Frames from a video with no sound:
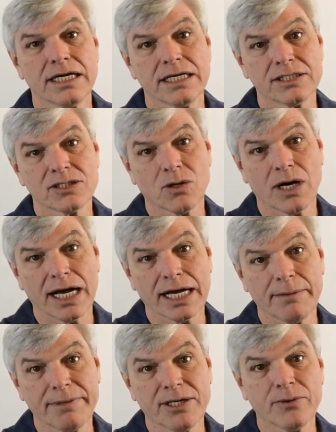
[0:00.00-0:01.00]
And so I'm
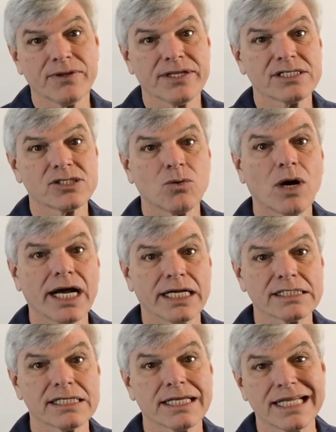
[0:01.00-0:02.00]
going to be doing this
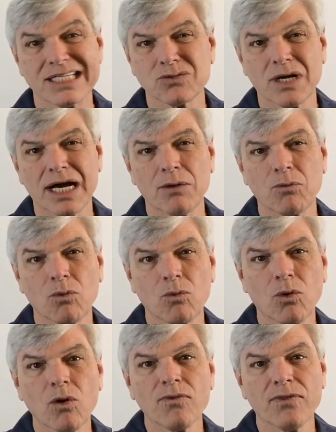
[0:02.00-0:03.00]
twice. That's why I
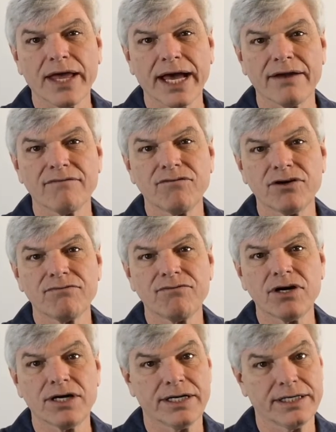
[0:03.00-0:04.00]
wrote that. Foot,
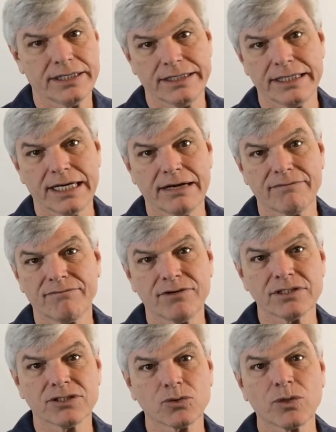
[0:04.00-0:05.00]
foot, not
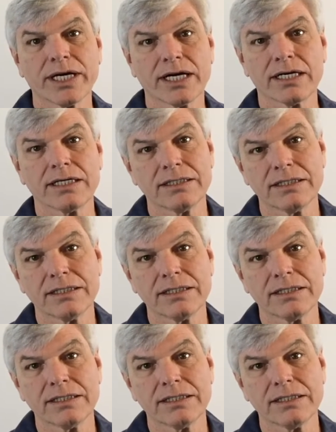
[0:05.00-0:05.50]
foot squared.